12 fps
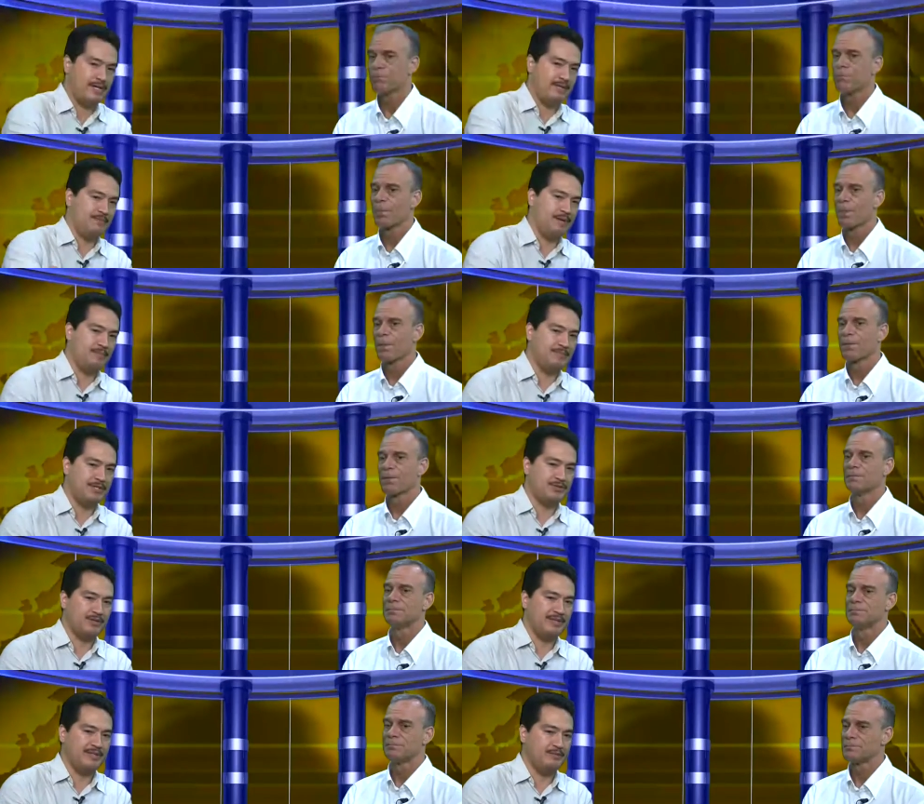Speaker 1: a, a
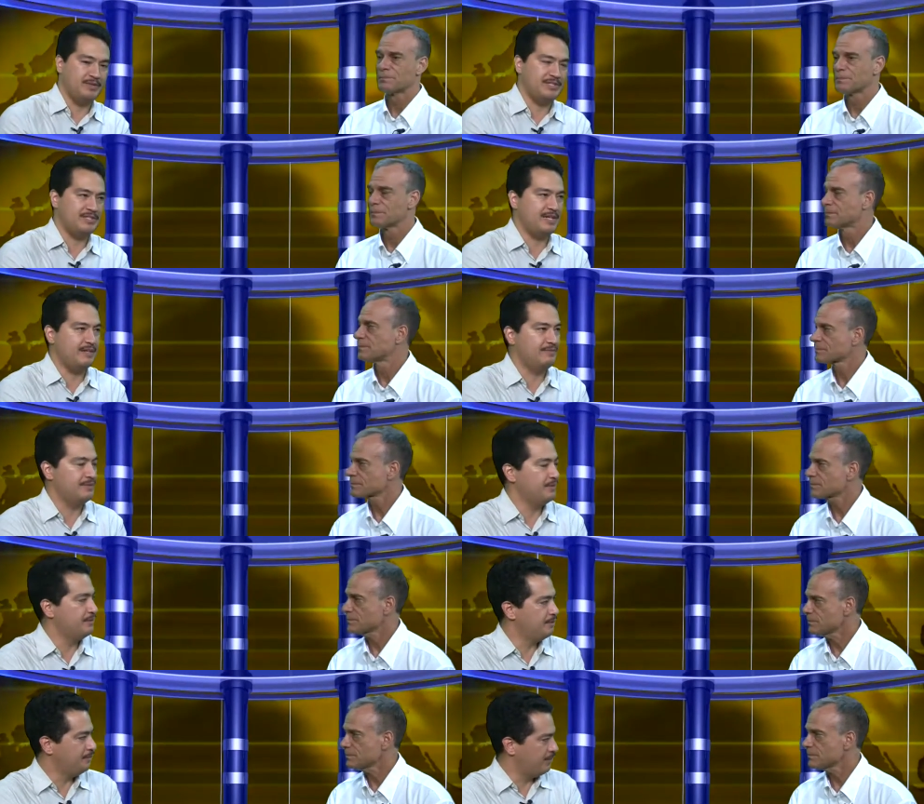picture, I think we just had, of
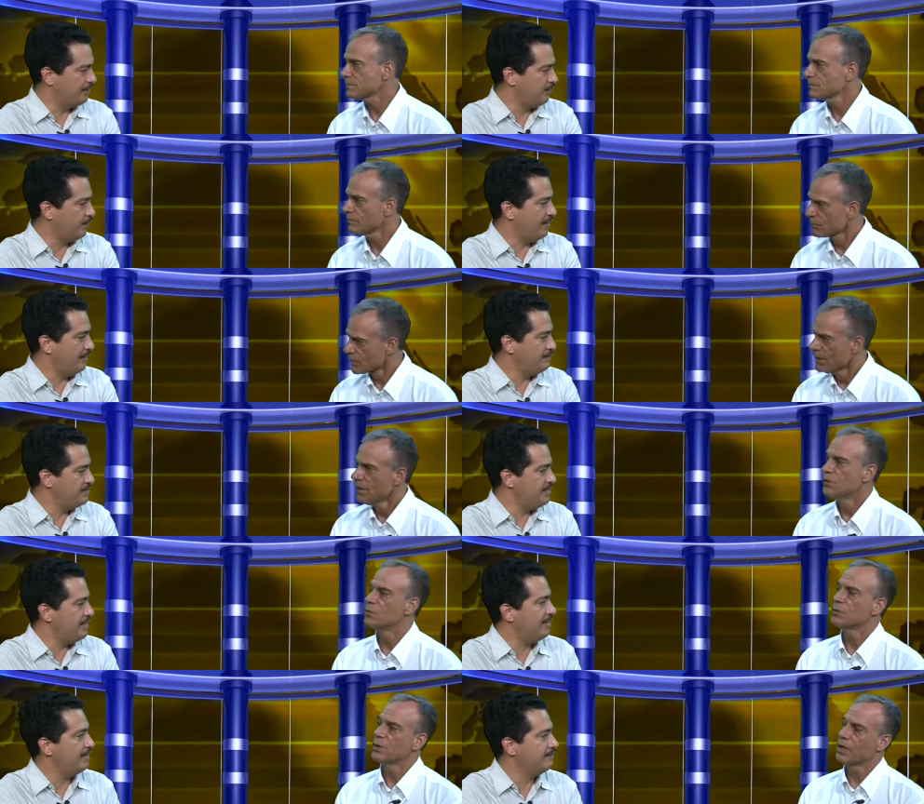your, your book on the Y M
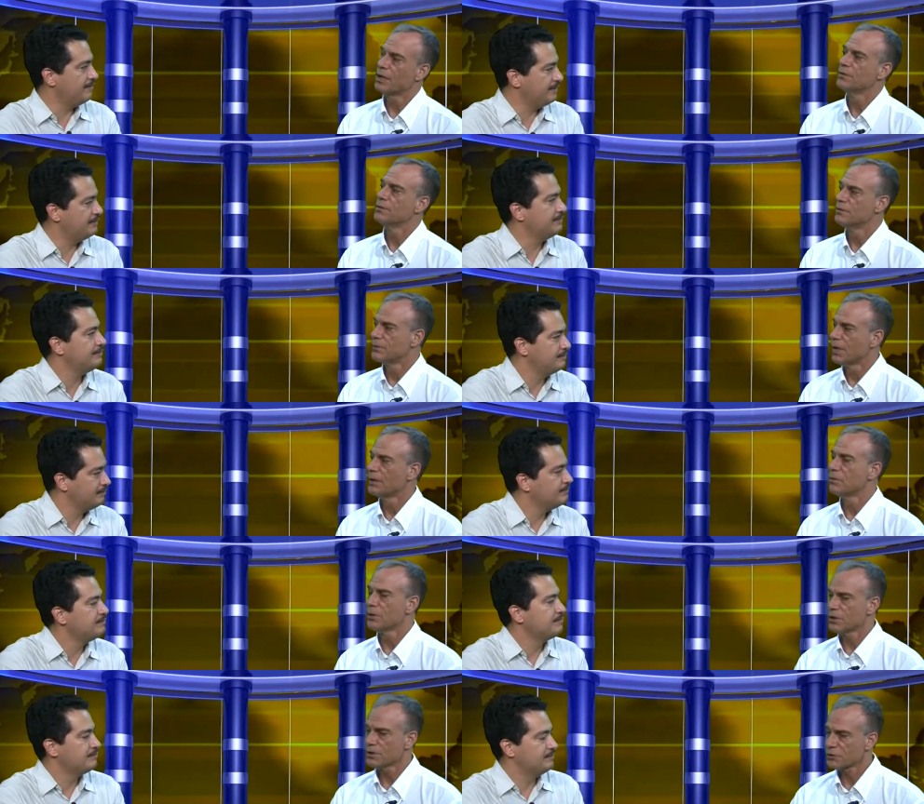C
Speaker 2: A, right? Right, right.
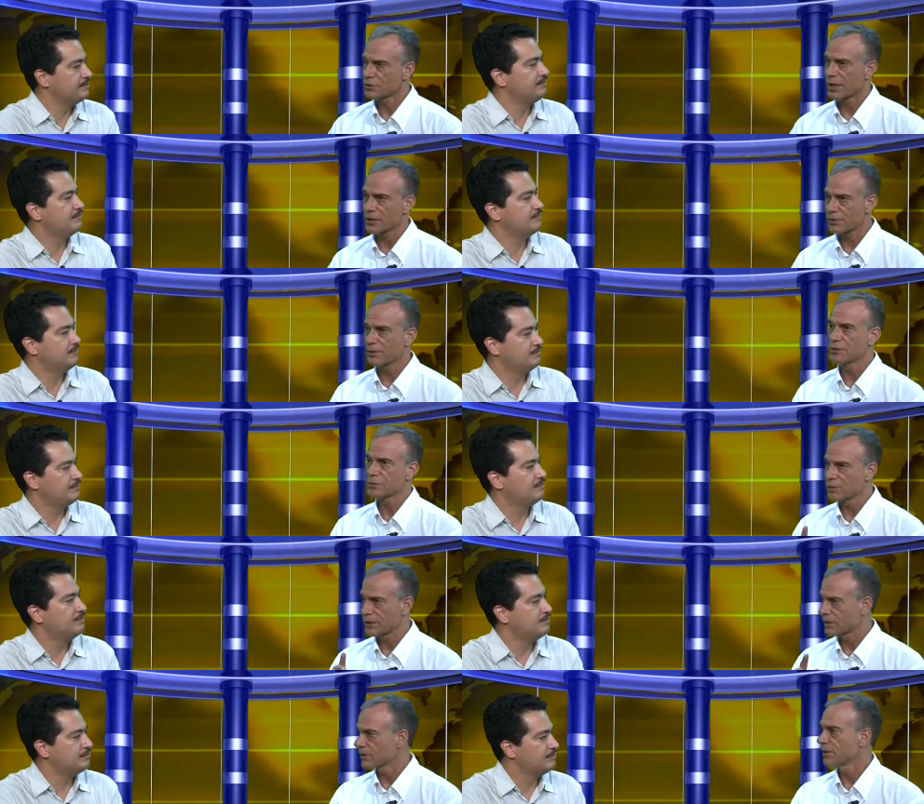Well, this, is actually, this
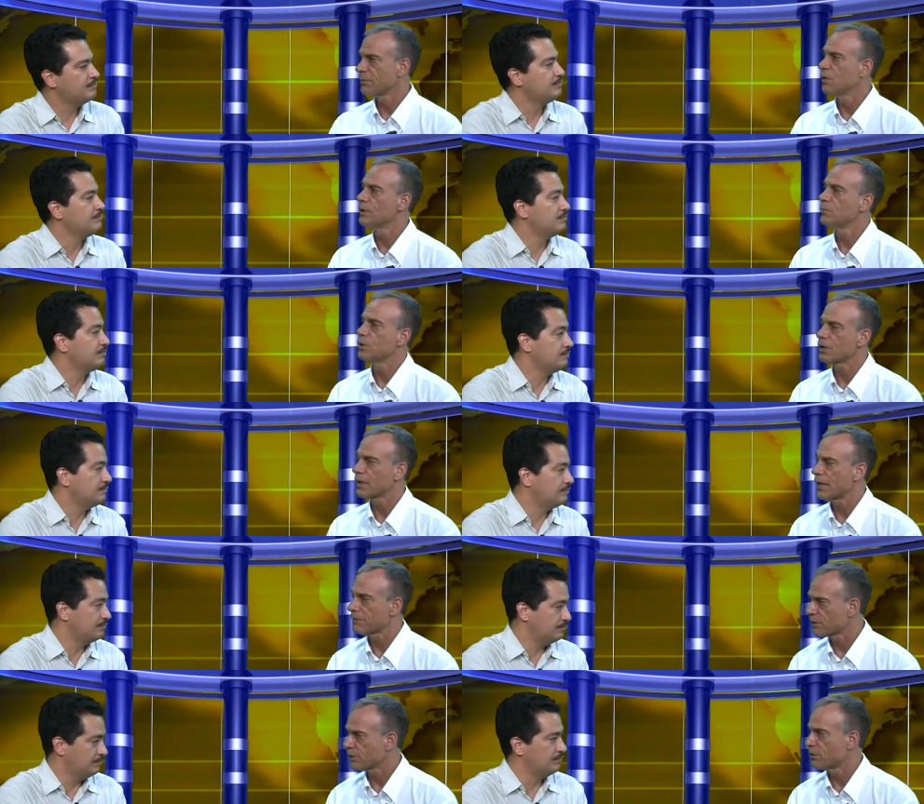was actually one book
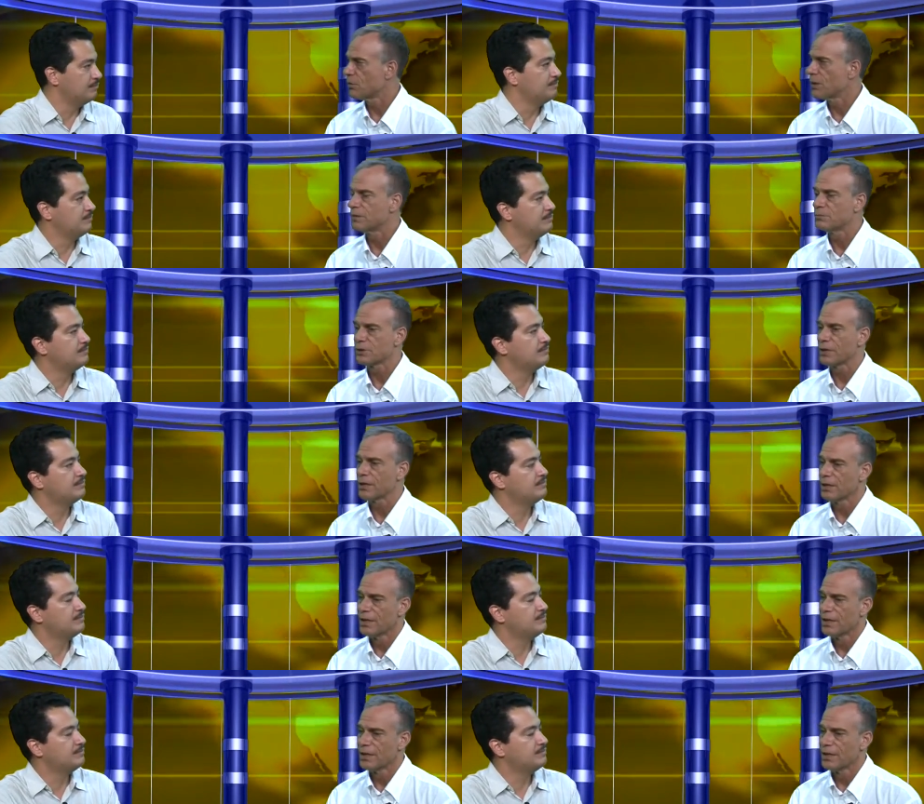after the Y M C A.